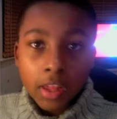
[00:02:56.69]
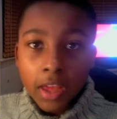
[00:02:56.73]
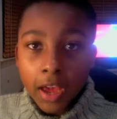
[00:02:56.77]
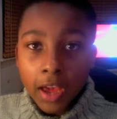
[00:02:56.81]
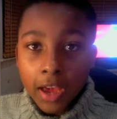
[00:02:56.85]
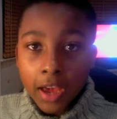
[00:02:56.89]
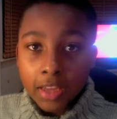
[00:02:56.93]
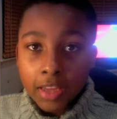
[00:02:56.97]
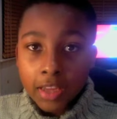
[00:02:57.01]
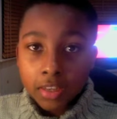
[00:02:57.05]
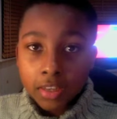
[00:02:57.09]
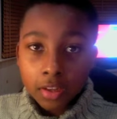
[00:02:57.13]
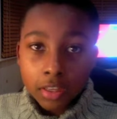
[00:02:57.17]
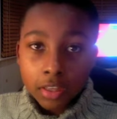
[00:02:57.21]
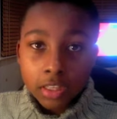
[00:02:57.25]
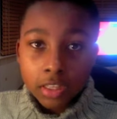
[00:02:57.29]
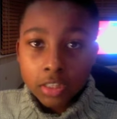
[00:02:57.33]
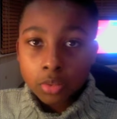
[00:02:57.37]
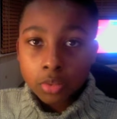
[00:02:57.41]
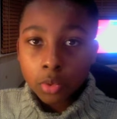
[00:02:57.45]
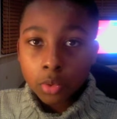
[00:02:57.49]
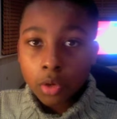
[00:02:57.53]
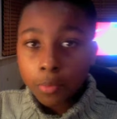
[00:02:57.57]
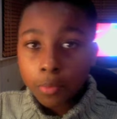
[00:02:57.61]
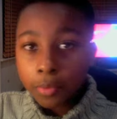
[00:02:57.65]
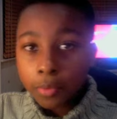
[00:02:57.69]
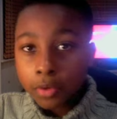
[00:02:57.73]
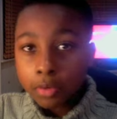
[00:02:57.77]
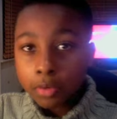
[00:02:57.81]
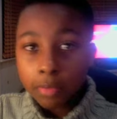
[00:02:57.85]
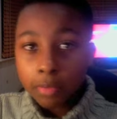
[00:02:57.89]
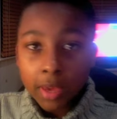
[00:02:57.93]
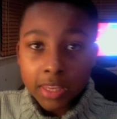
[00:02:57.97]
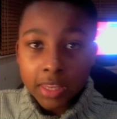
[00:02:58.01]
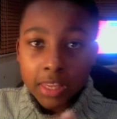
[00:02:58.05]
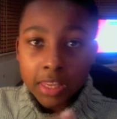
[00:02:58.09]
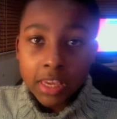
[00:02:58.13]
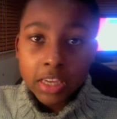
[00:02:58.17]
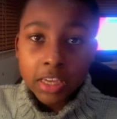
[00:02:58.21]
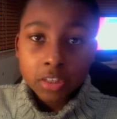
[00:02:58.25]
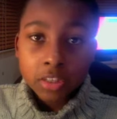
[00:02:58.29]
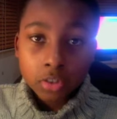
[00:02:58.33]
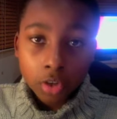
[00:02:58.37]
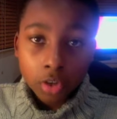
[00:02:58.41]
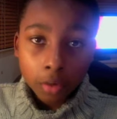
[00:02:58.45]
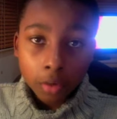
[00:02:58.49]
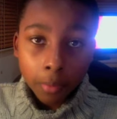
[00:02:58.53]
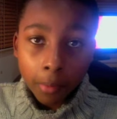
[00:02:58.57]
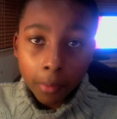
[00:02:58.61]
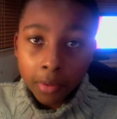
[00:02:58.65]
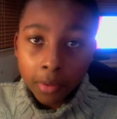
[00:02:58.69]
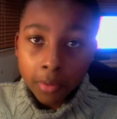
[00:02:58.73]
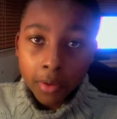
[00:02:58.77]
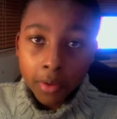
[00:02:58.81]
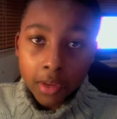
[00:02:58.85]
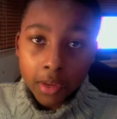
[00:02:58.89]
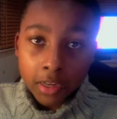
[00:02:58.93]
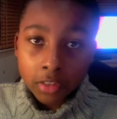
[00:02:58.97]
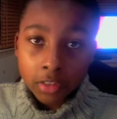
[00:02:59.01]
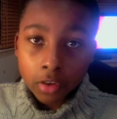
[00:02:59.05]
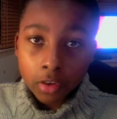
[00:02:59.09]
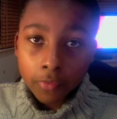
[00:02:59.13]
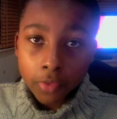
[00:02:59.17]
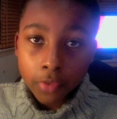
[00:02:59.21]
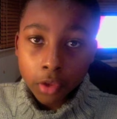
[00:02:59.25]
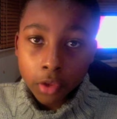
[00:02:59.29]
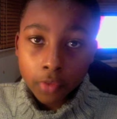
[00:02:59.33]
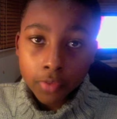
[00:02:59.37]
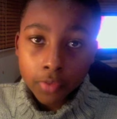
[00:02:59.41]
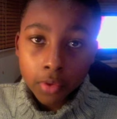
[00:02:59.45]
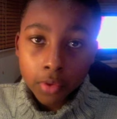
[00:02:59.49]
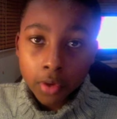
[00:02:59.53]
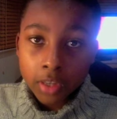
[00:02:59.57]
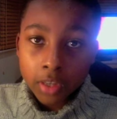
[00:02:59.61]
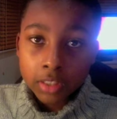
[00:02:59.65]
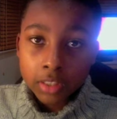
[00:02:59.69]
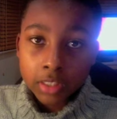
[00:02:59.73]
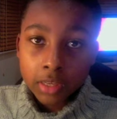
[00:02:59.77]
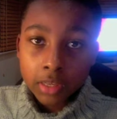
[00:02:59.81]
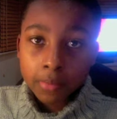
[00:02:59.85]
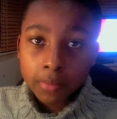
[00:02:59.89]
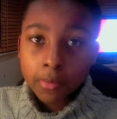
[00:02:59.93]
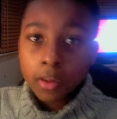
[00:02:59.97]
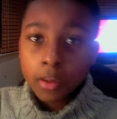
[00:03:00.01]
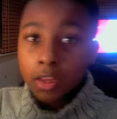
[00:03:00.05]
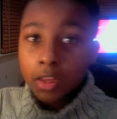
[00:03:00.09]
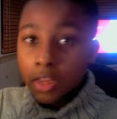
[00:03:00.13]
And uh, he's the one who made the intro. Probably make an intro for you if you ask him.